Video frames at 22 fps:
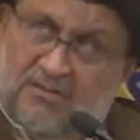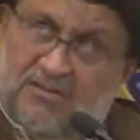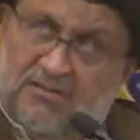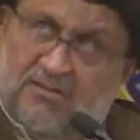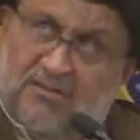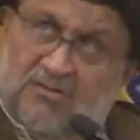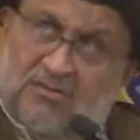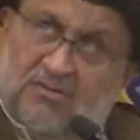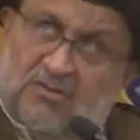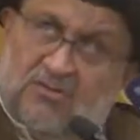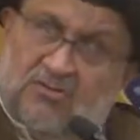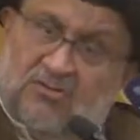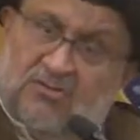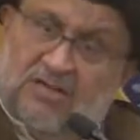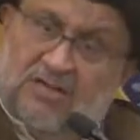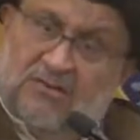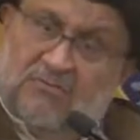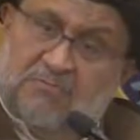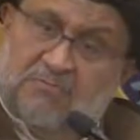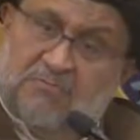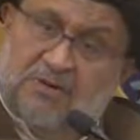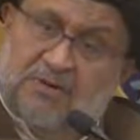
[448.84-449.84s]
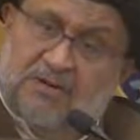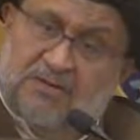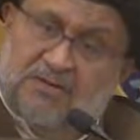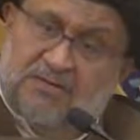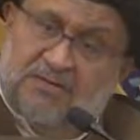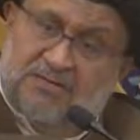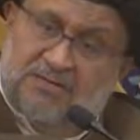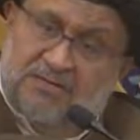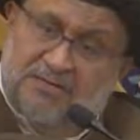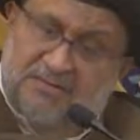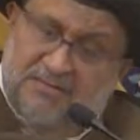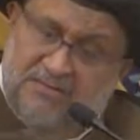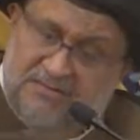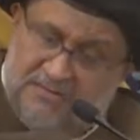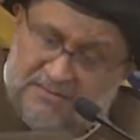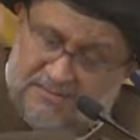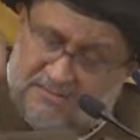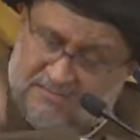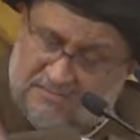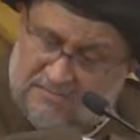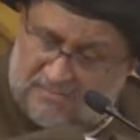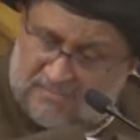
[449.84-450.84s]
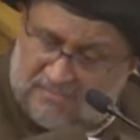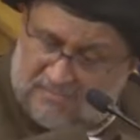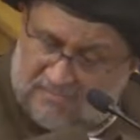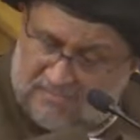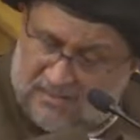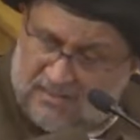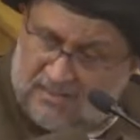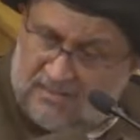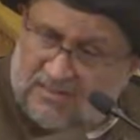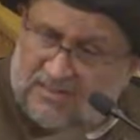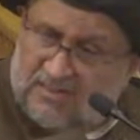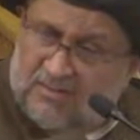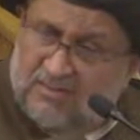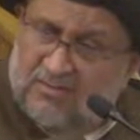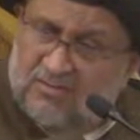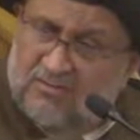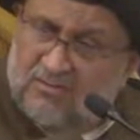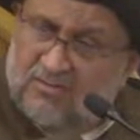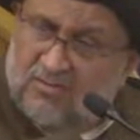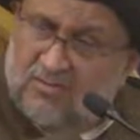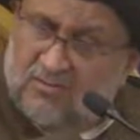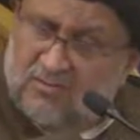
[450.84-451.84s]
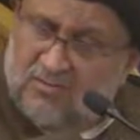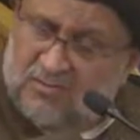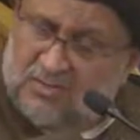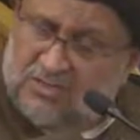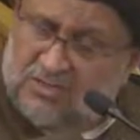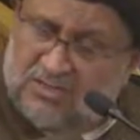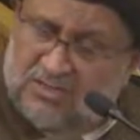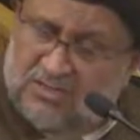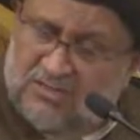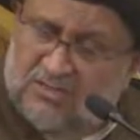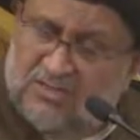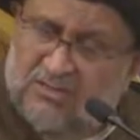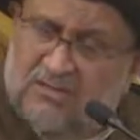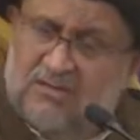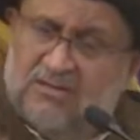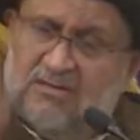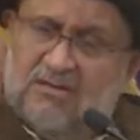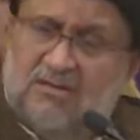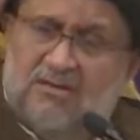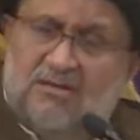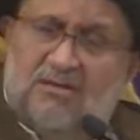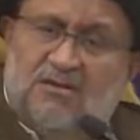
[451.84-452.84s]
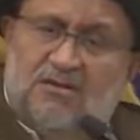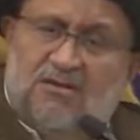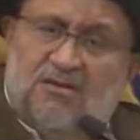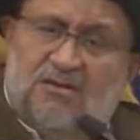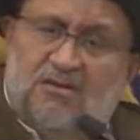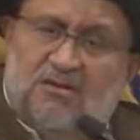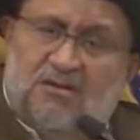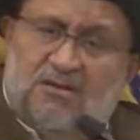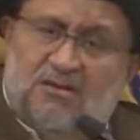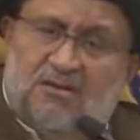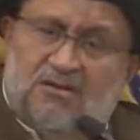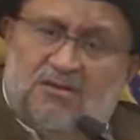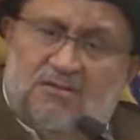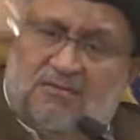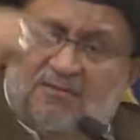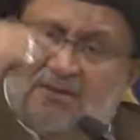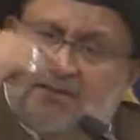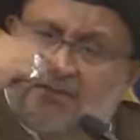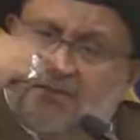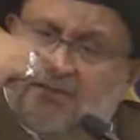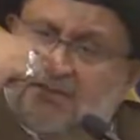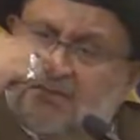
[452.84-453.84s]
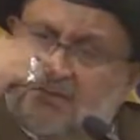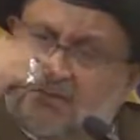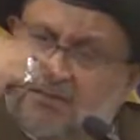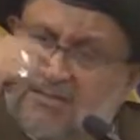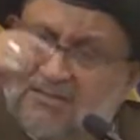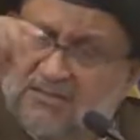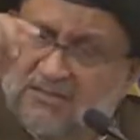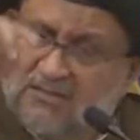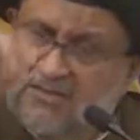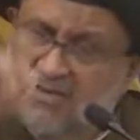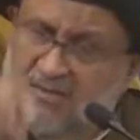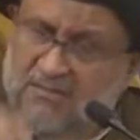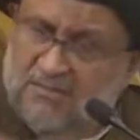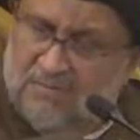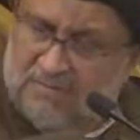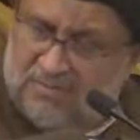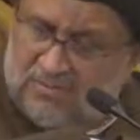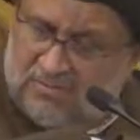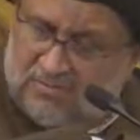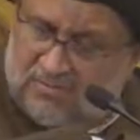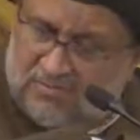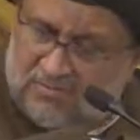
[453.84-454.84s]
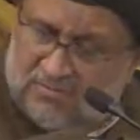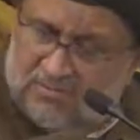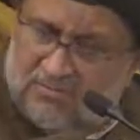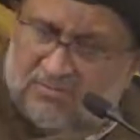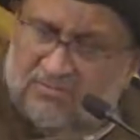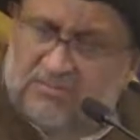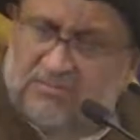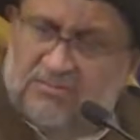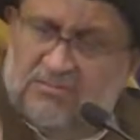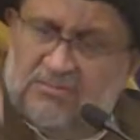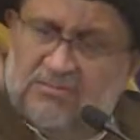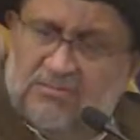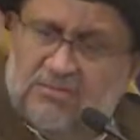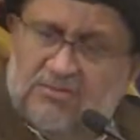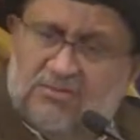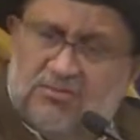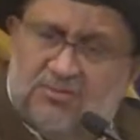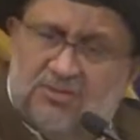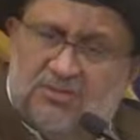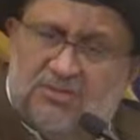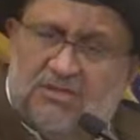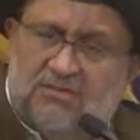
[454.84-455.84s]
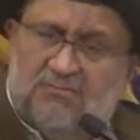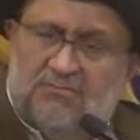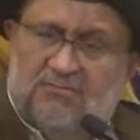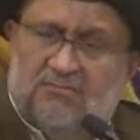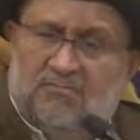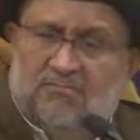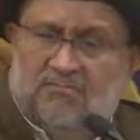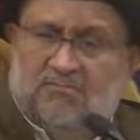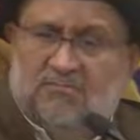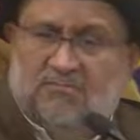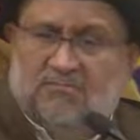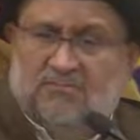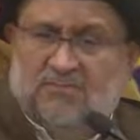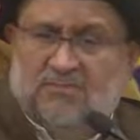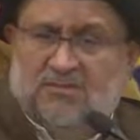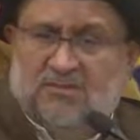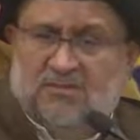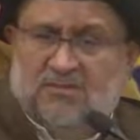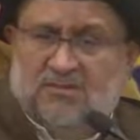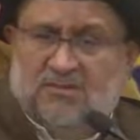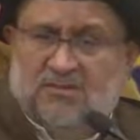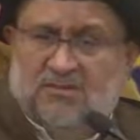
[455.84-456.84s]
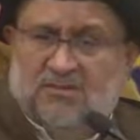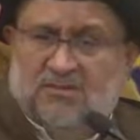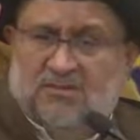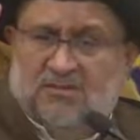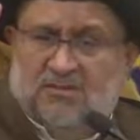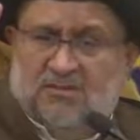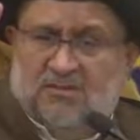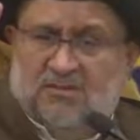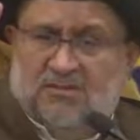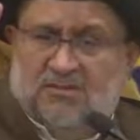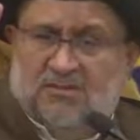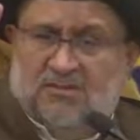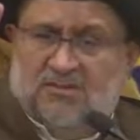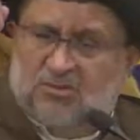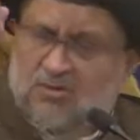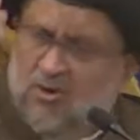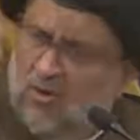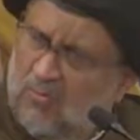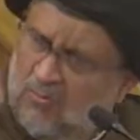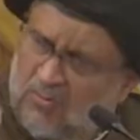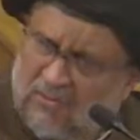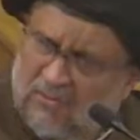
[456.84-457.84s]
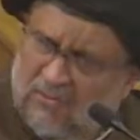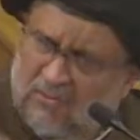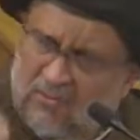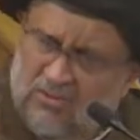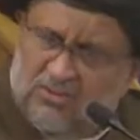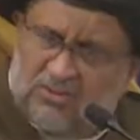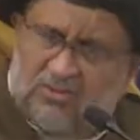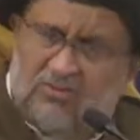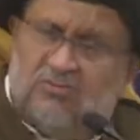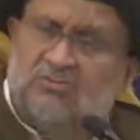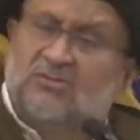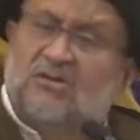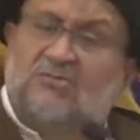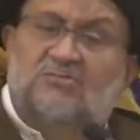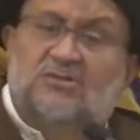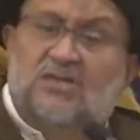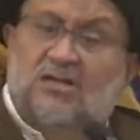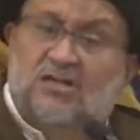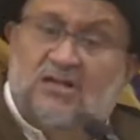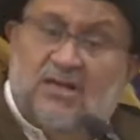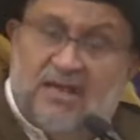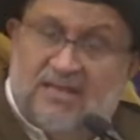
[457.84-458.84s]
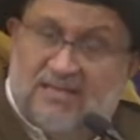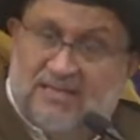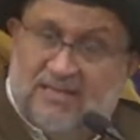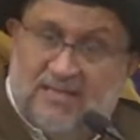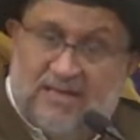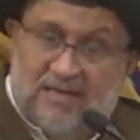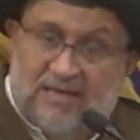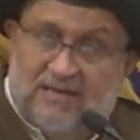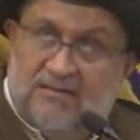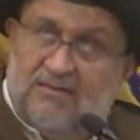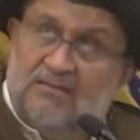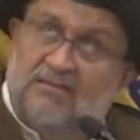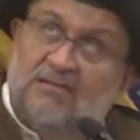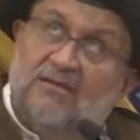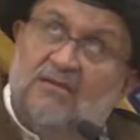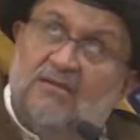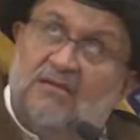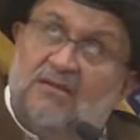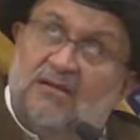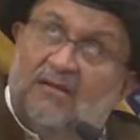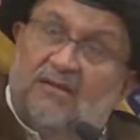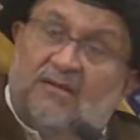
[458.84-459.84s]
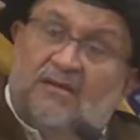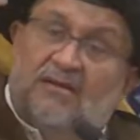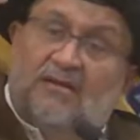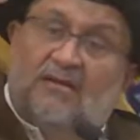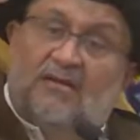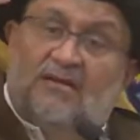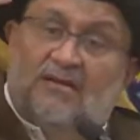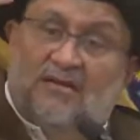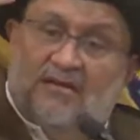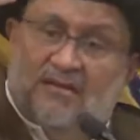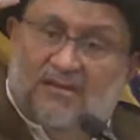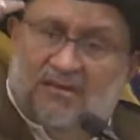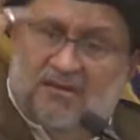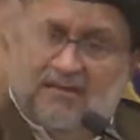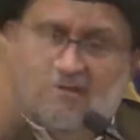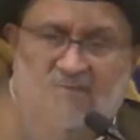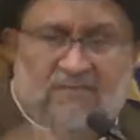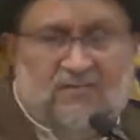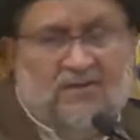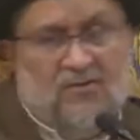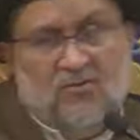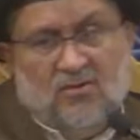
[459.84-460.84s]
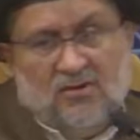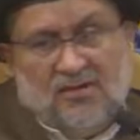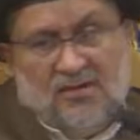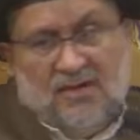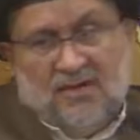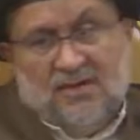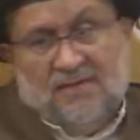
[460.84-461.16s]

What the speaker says: So that bird went into the ocean with its nib, you know, took some, a drop of water or something like that, and flew again.